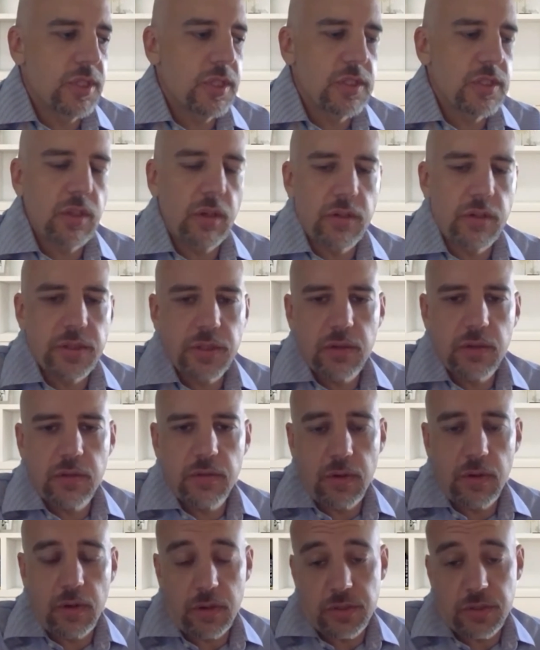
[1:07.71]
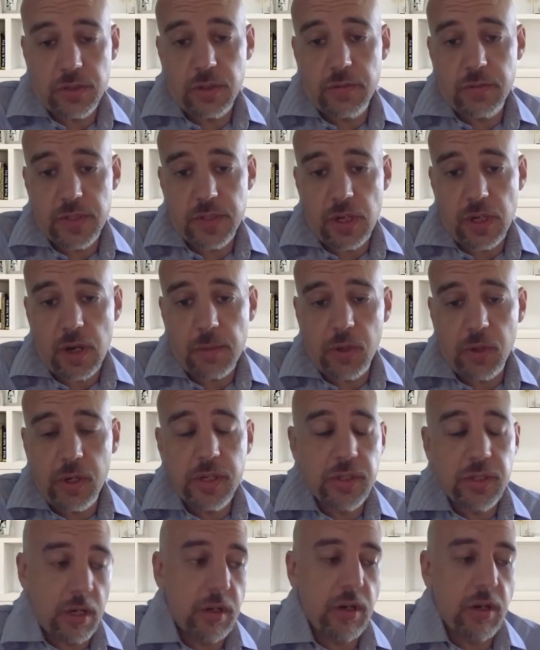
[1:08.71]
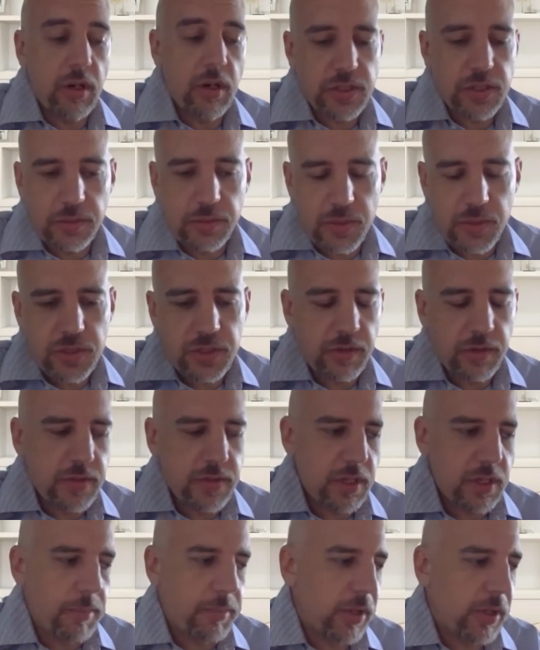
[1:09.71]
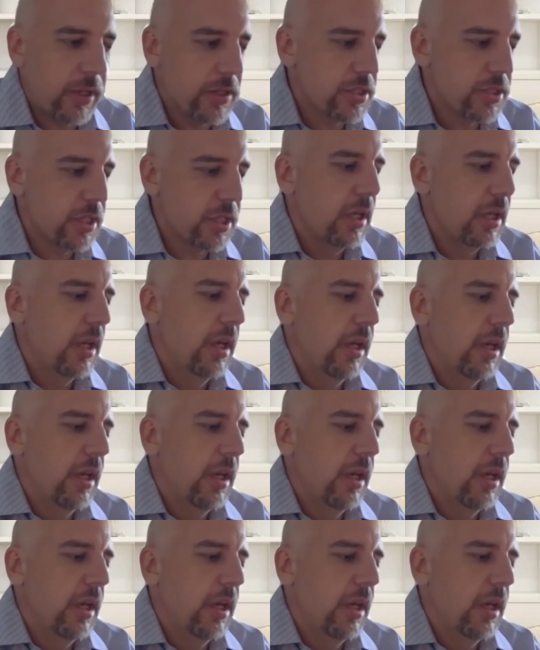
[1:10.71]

assist our service operators, our customer service operators,